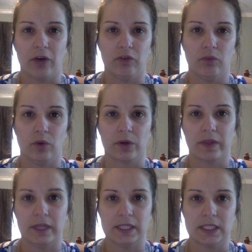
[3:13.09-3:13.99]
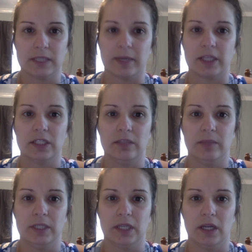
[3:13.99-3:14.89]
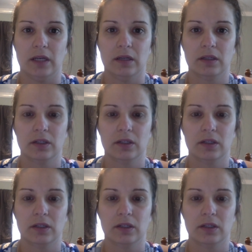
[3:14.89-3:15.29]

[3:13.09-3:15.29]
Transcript: of work that's expected to be done.